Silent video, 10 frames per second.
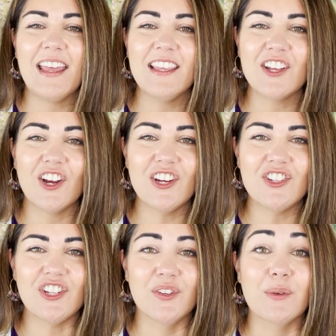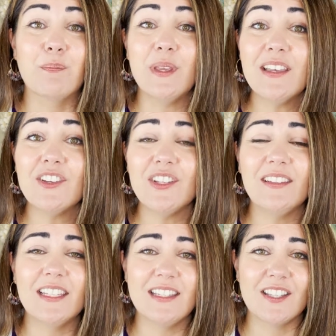encourage you to be a good
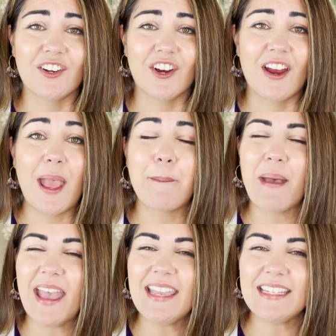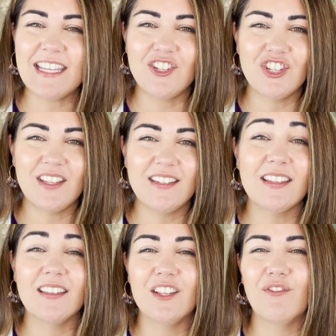listener and pay attention to
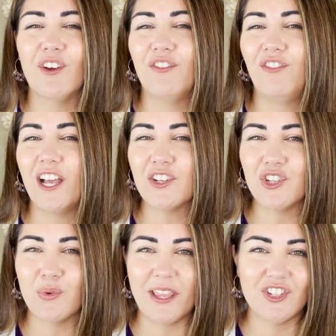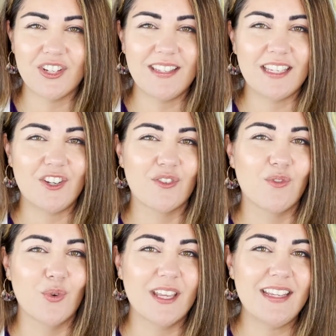the different fluctuations in your
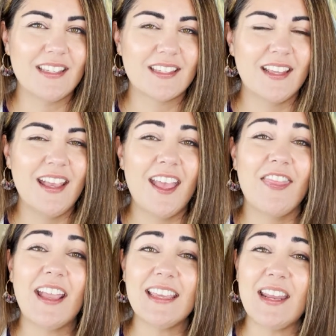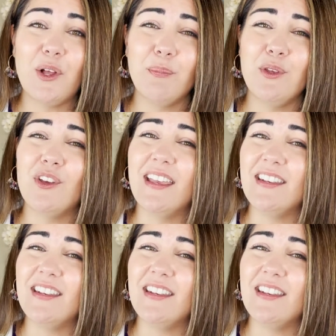voice that can help you to